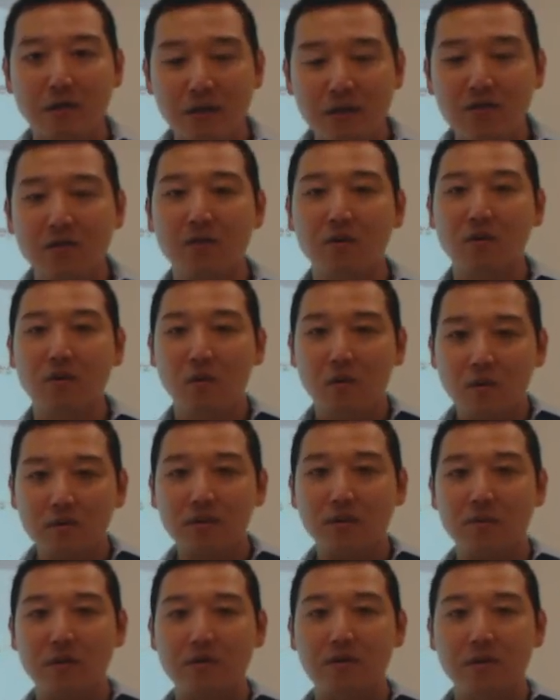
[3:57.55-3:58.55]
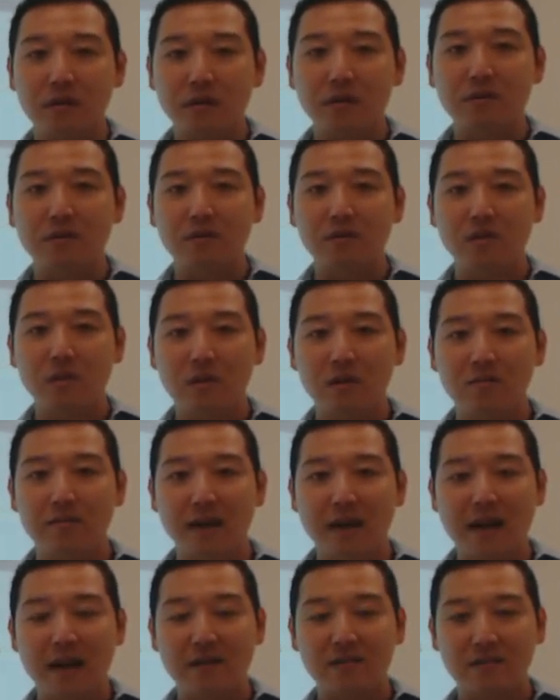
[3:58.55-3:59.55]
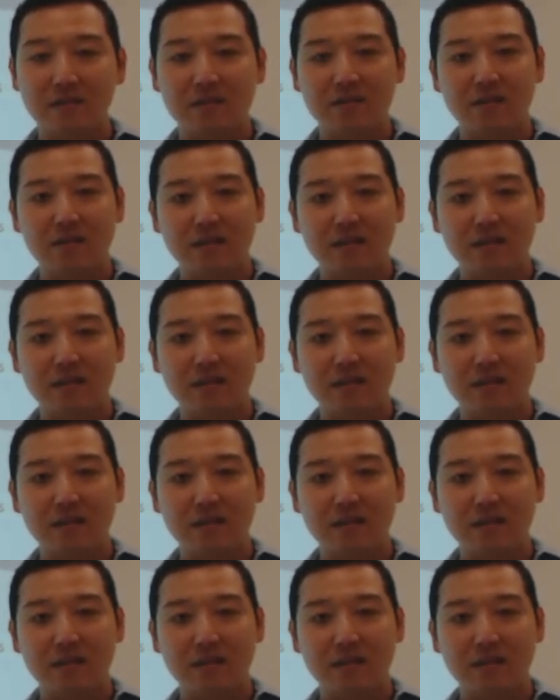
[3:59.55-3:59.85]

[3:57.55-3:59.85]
These are the goals that we're seeking to achieve as a